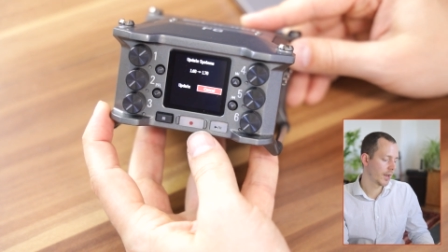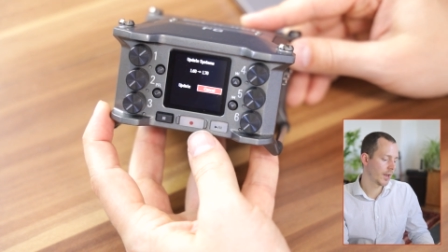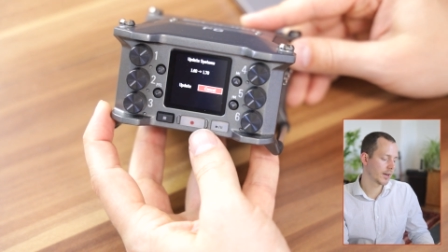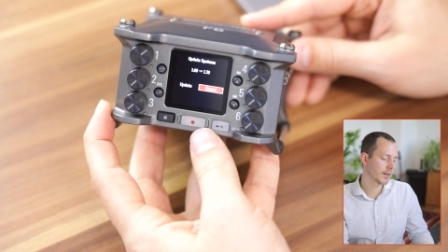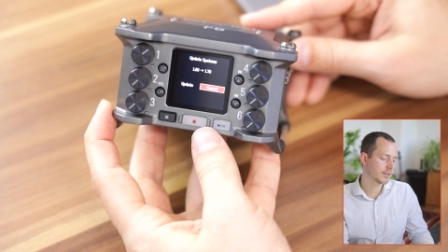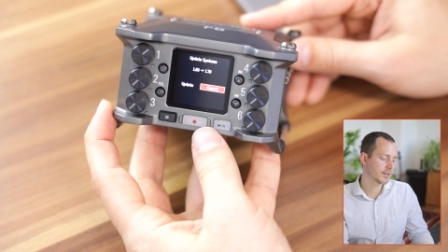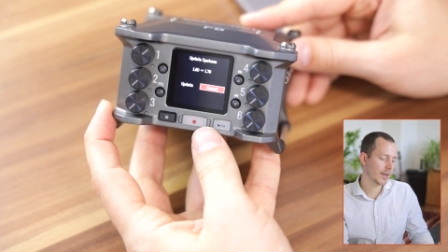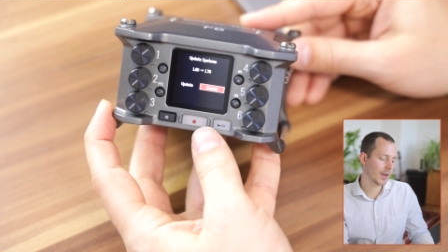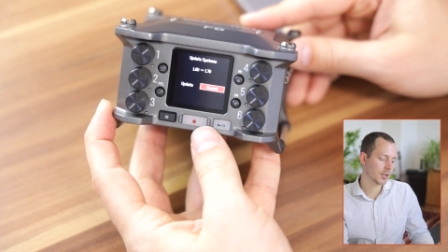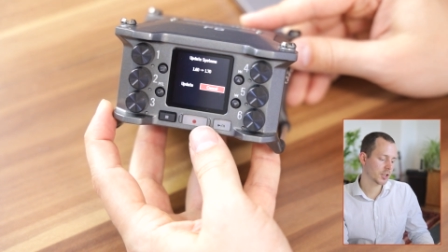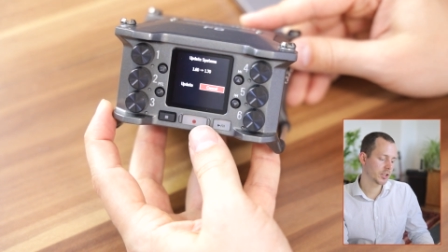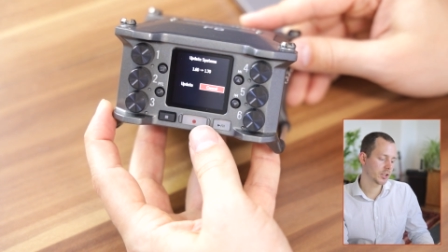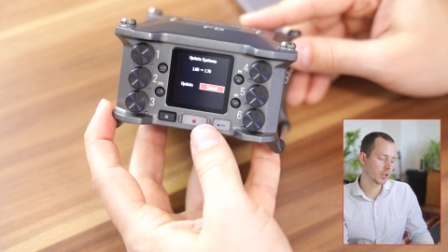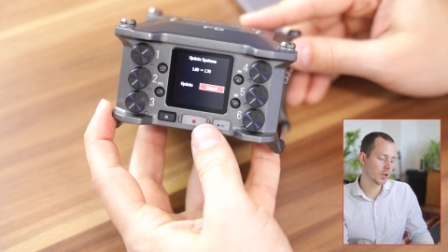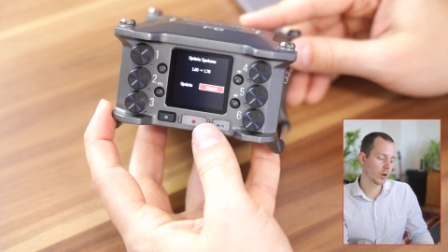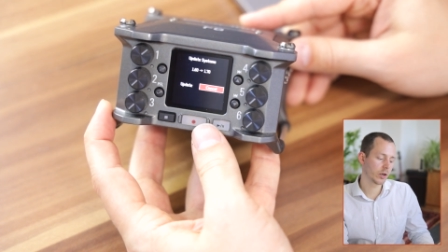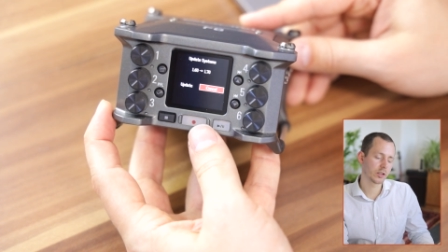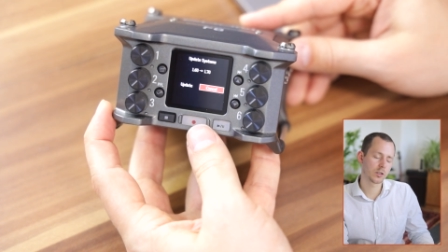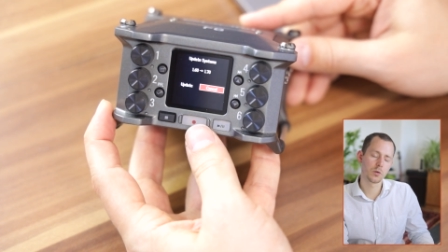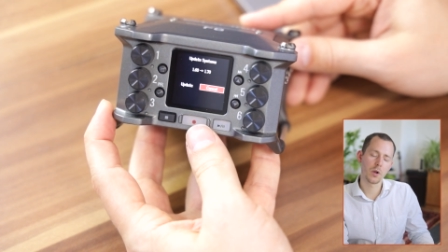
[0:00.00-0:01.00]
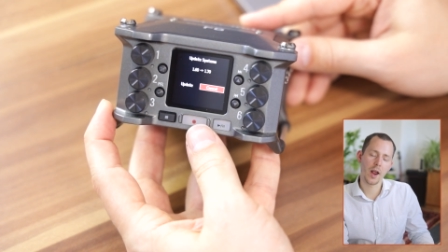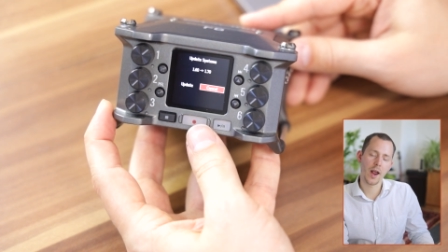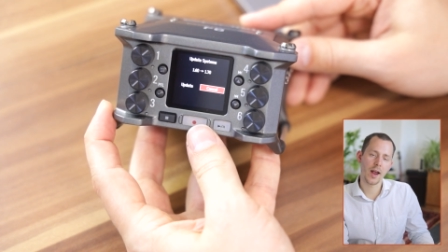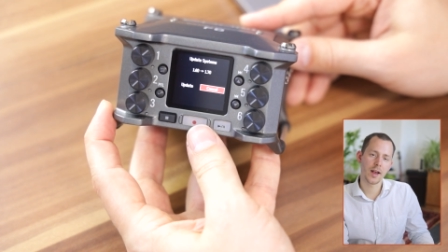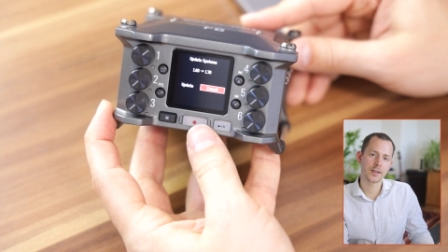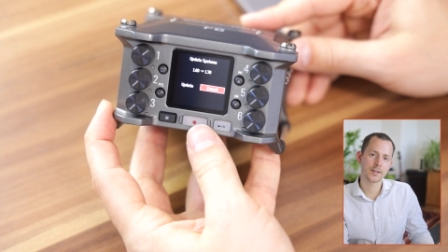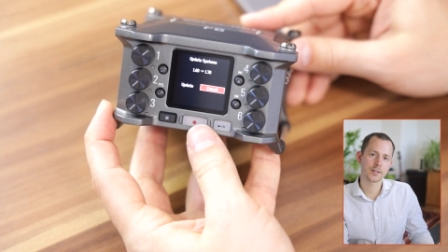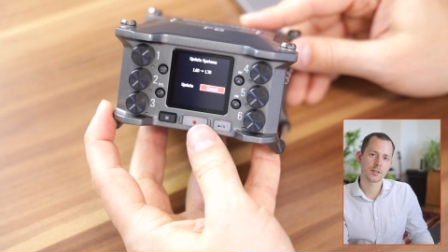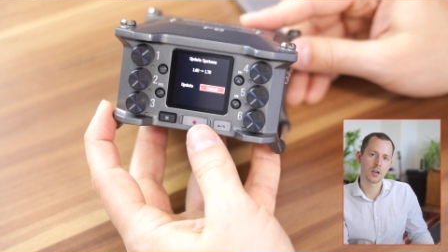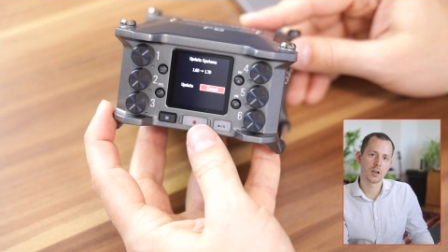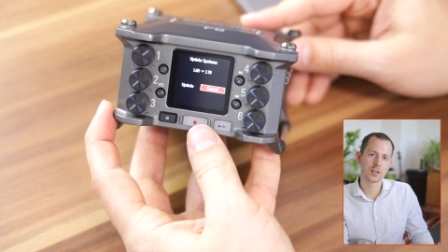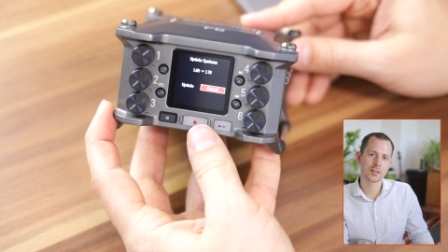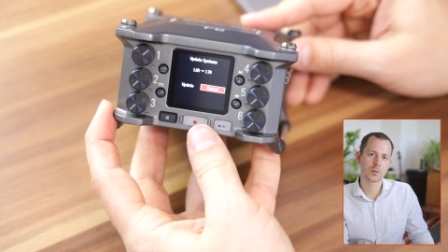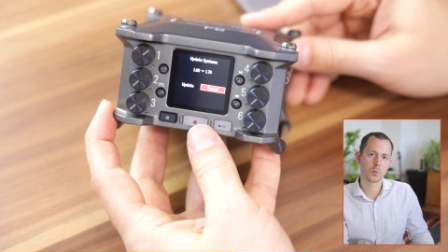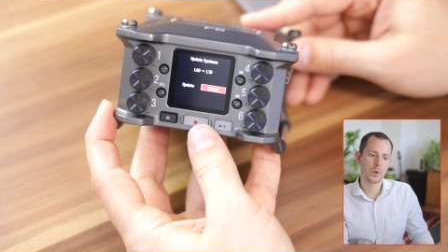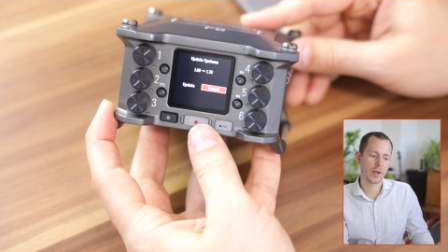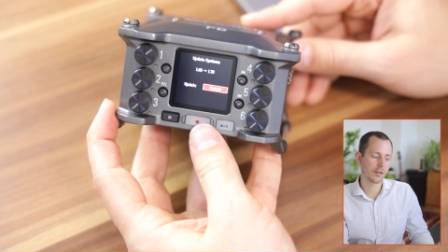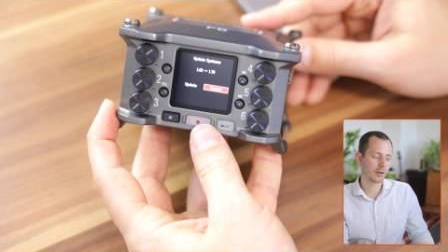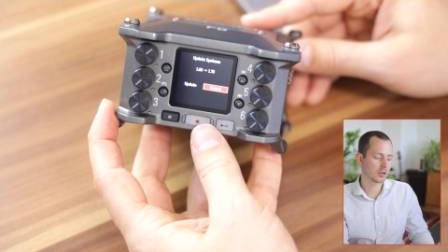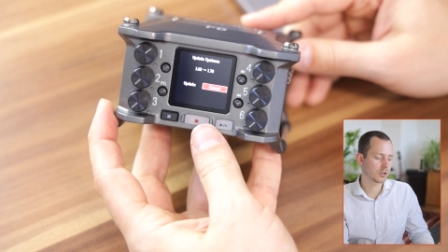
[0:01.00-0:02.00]
and it's actually going to ask us
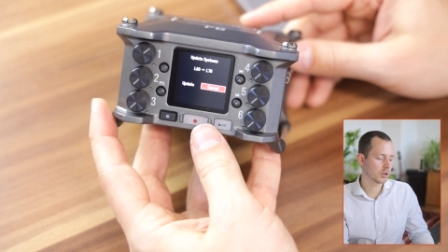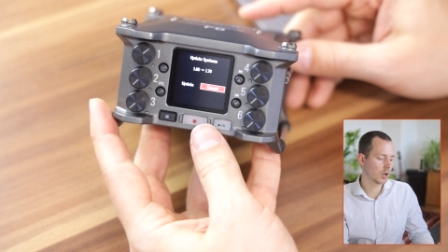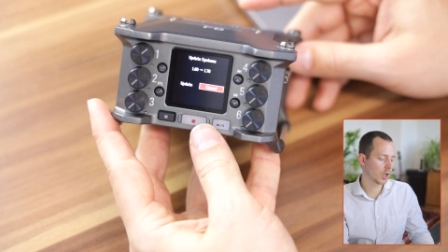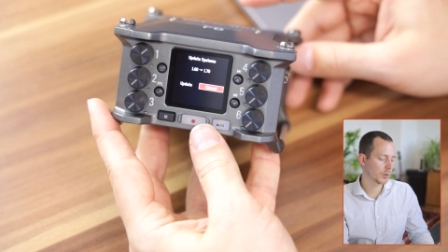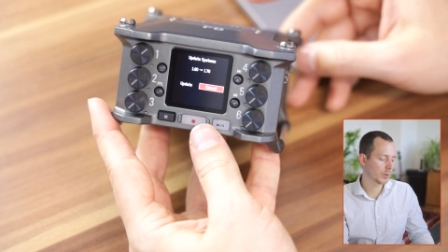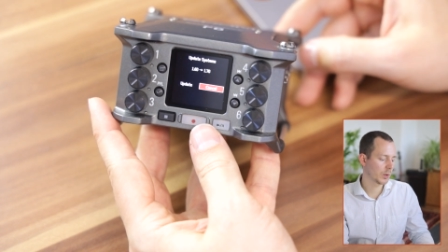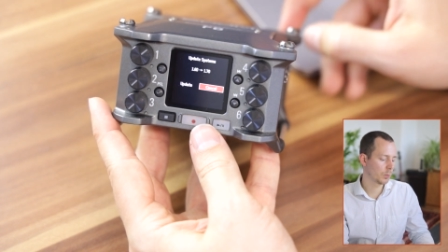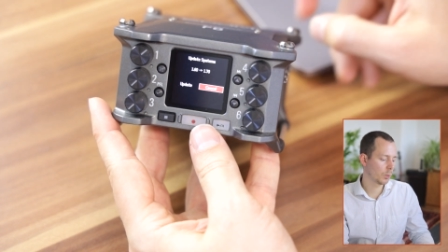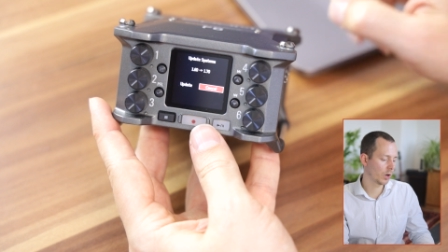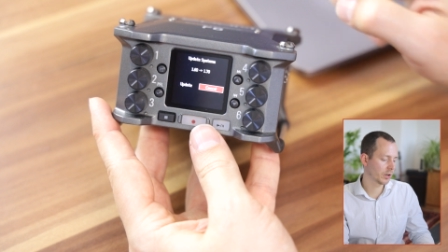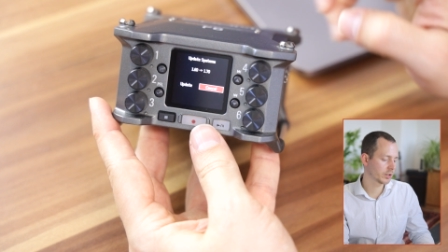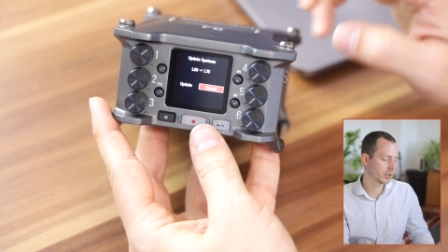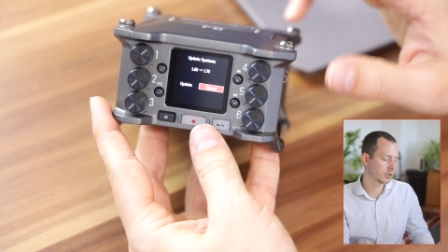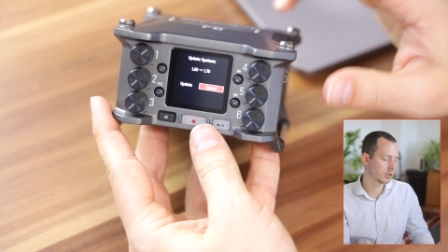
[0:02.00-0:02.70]
whether or not we want